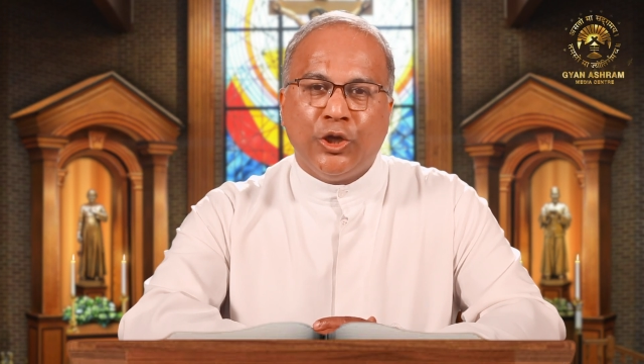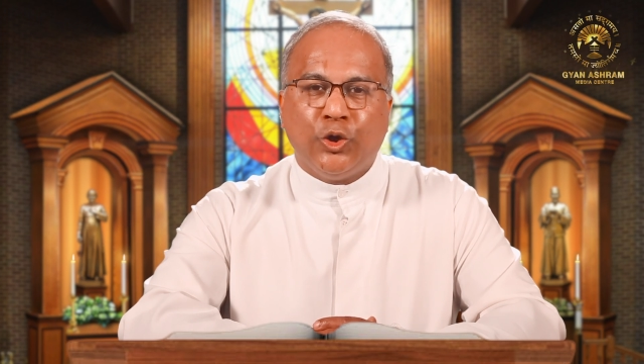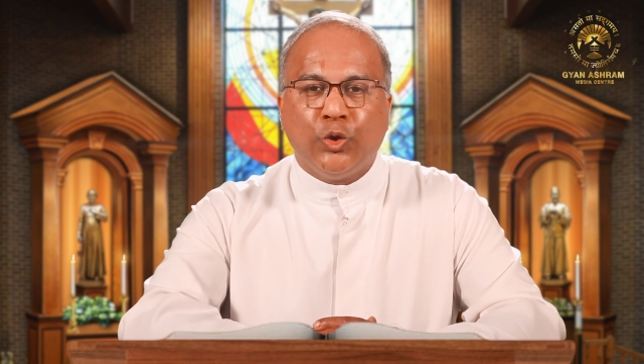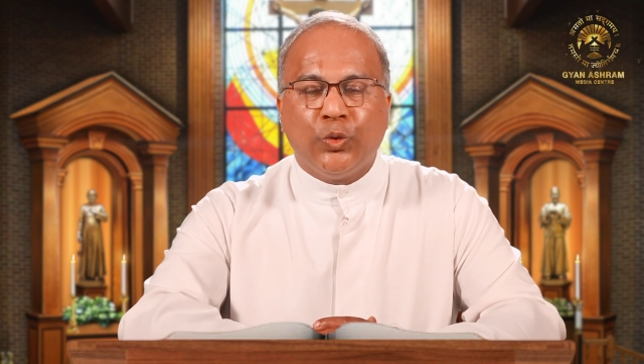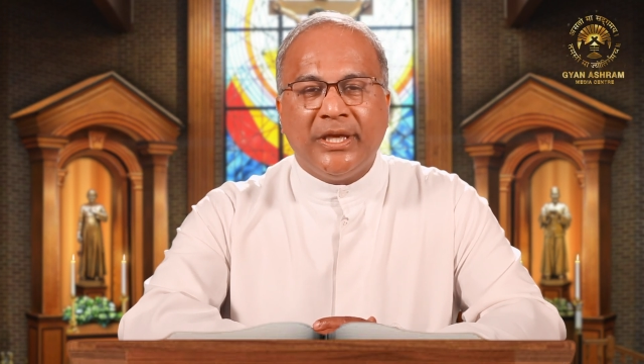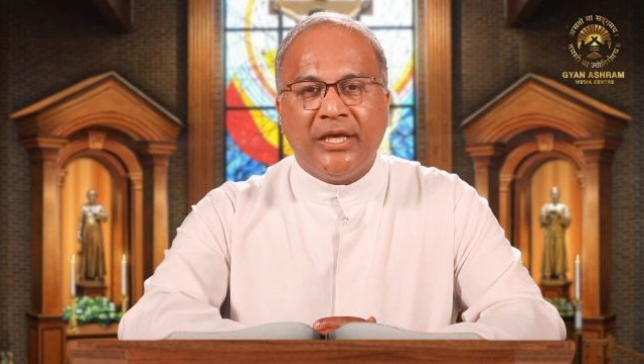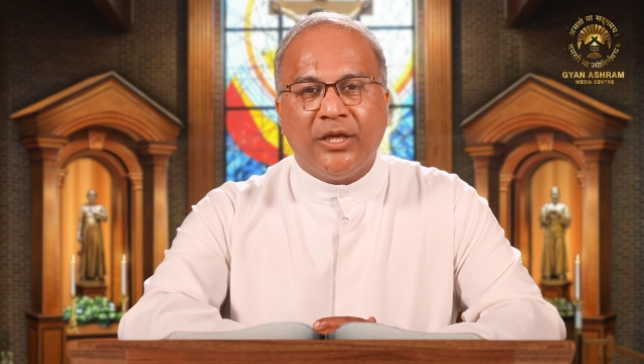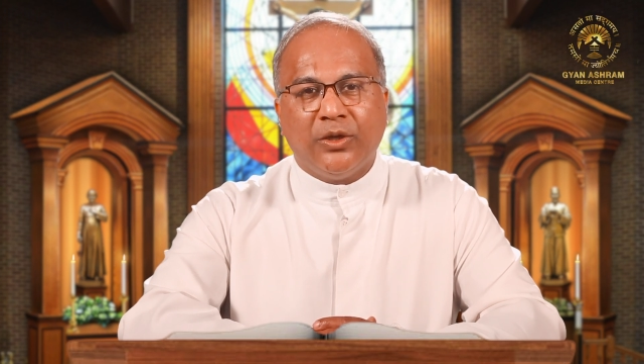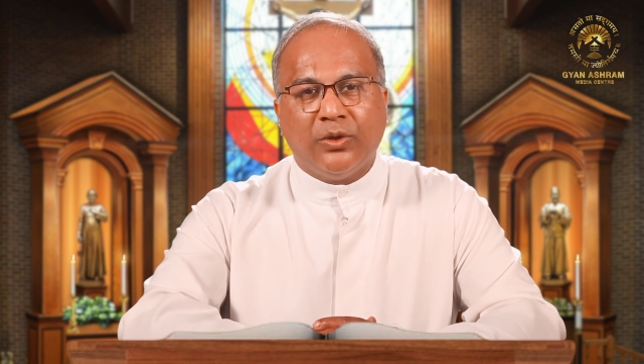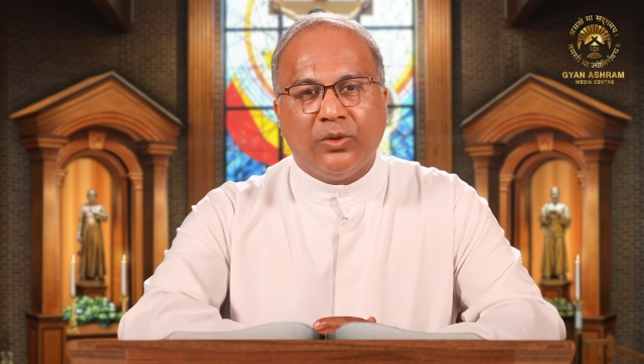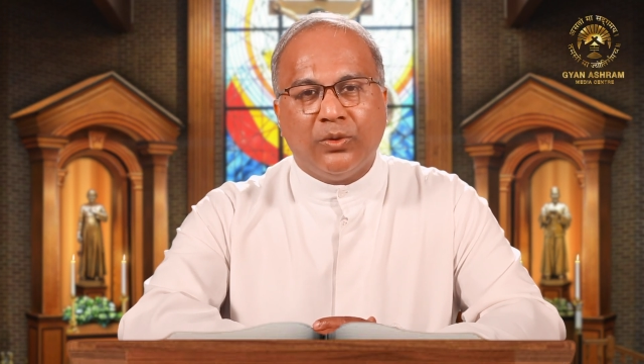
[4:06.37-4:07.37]
Louise
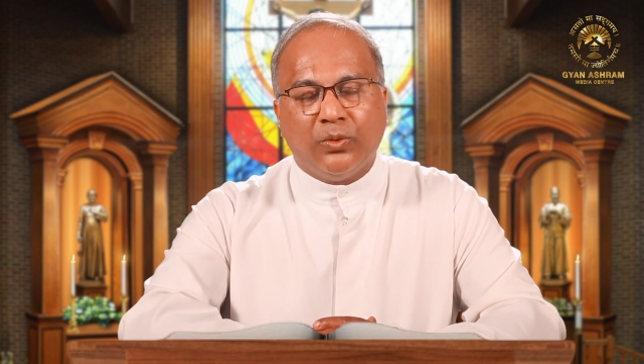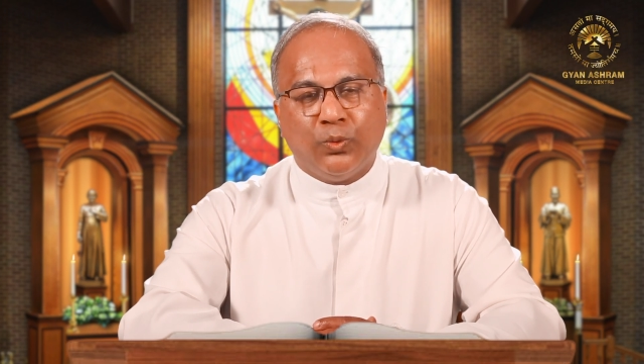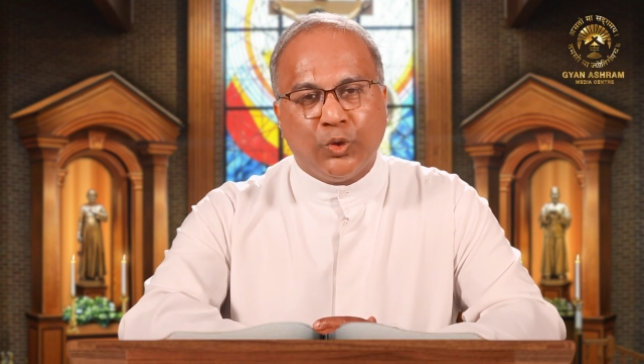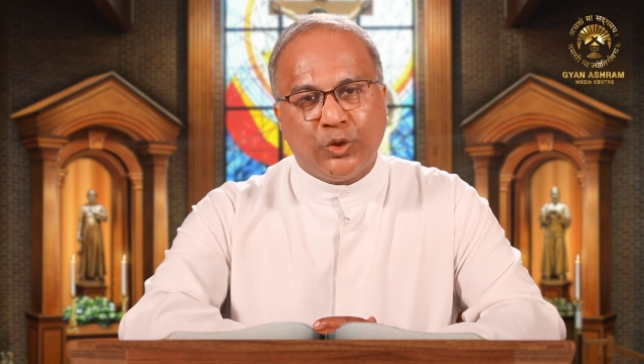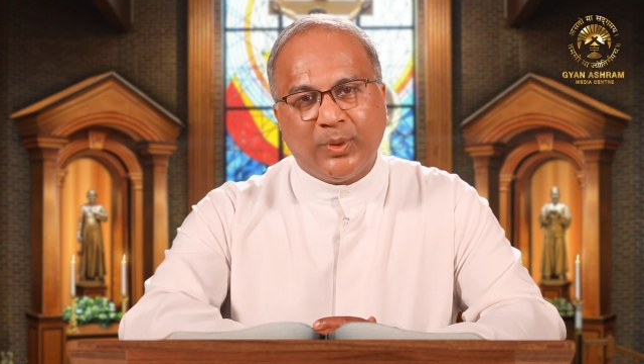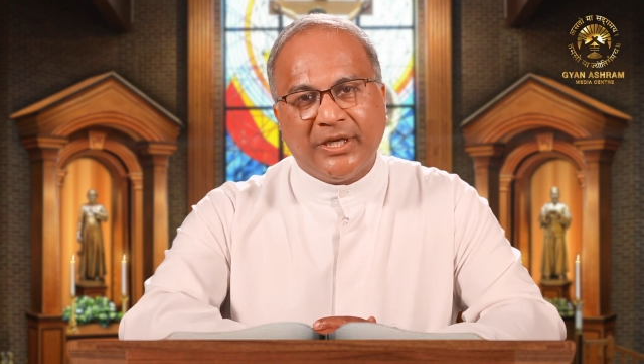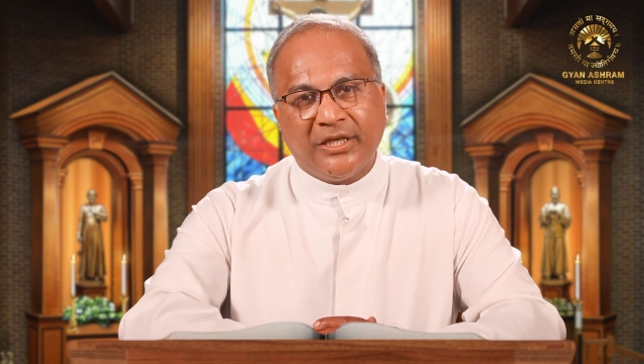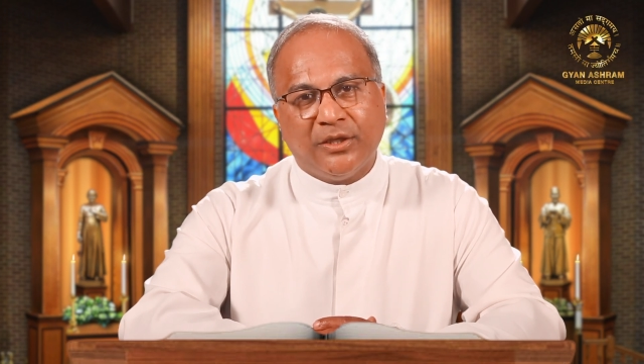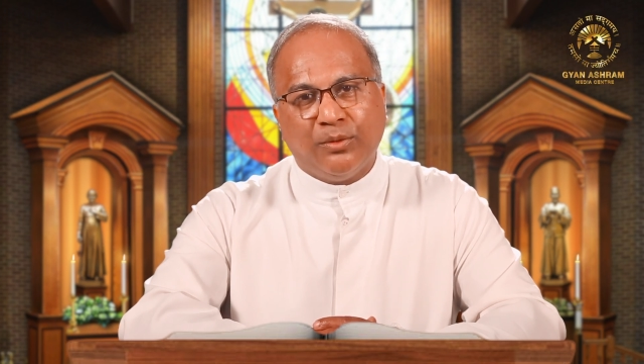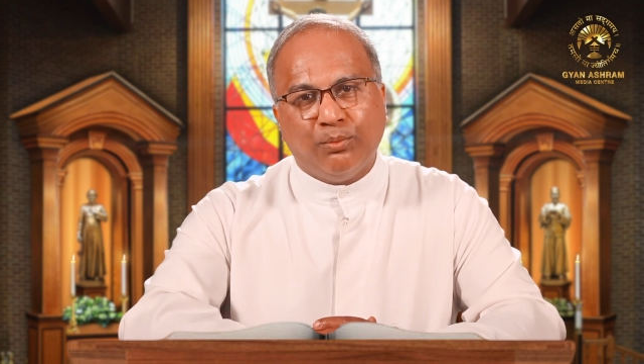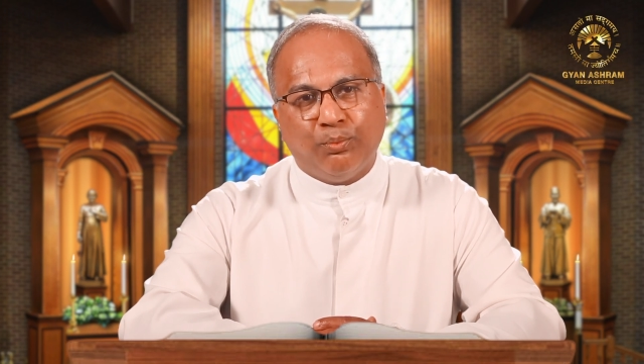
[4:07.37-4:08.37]

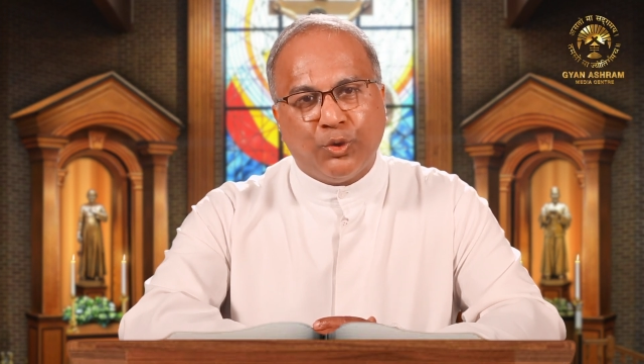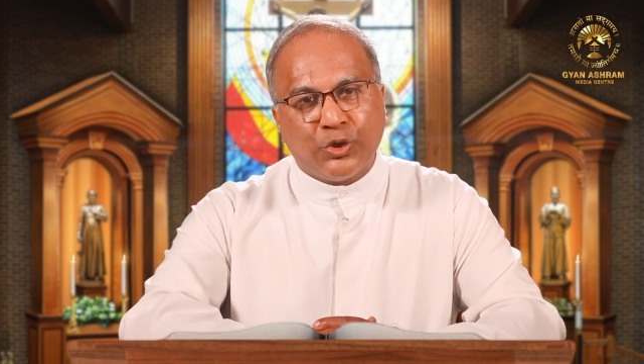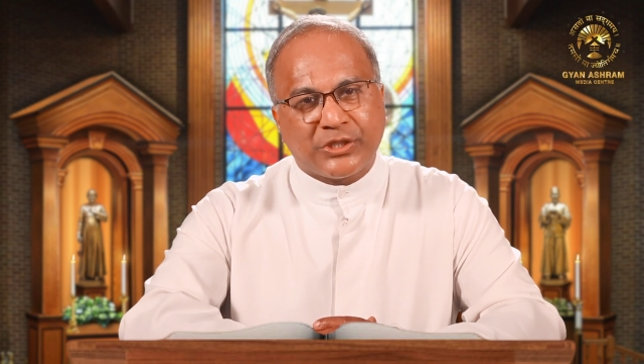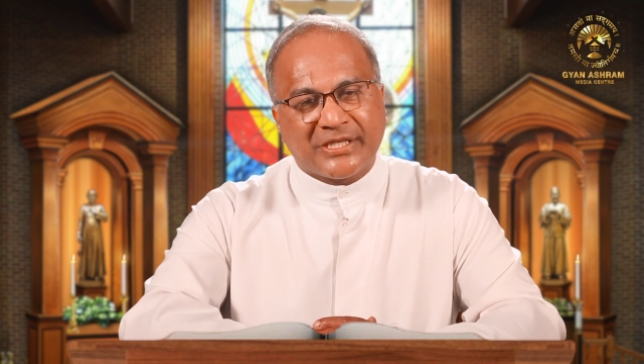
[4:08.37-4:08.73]
Woodward bore